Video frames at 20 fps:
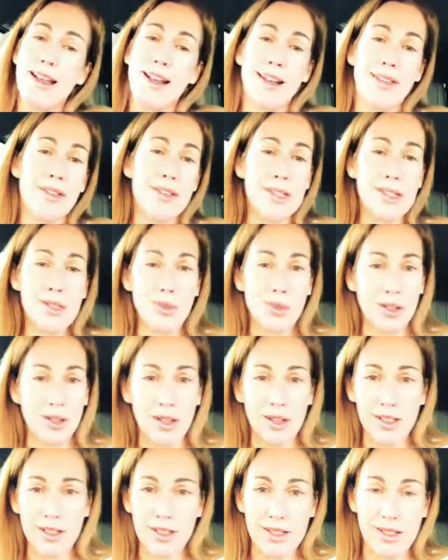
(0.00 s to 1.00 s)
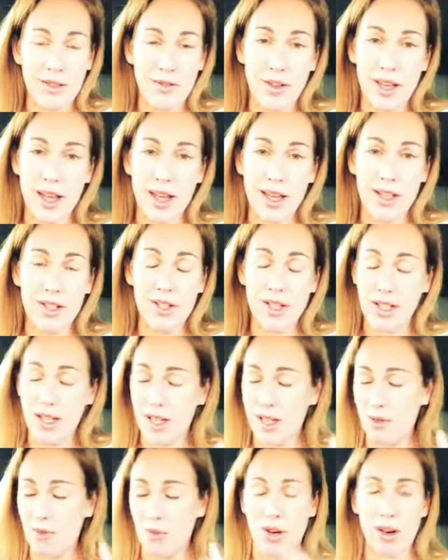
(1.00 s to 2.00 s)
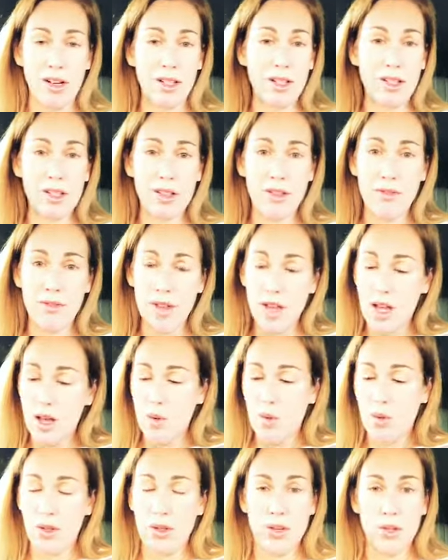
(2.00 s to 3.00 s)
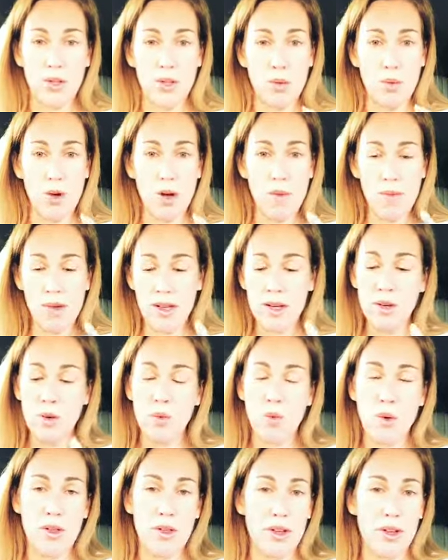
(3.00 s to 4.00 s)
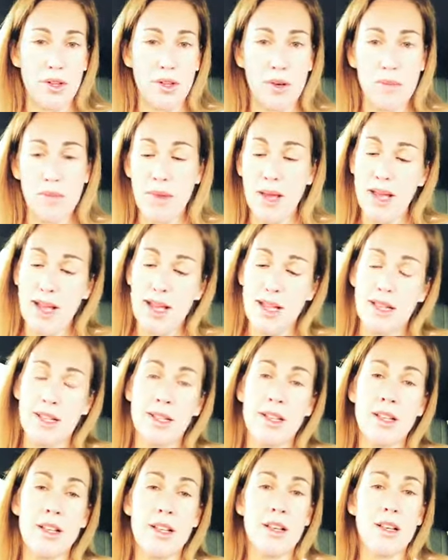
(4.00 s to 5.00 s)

and this is regardless of age and regardless of whether you're a woman whether you're a man